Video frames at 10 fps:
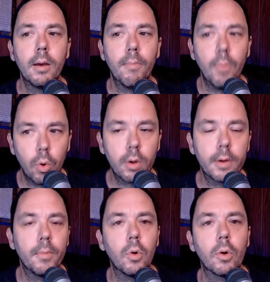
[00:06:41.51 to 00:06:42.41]
more
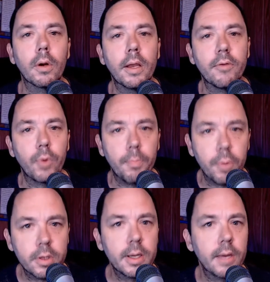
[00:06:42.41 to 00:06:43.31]
and more is we
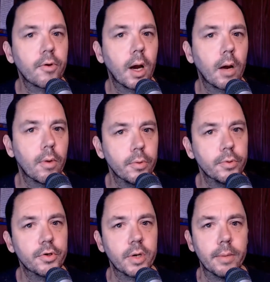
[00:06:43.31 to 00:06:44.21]
put together our own
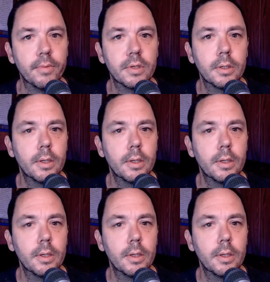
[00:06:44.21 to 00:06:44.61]
streams.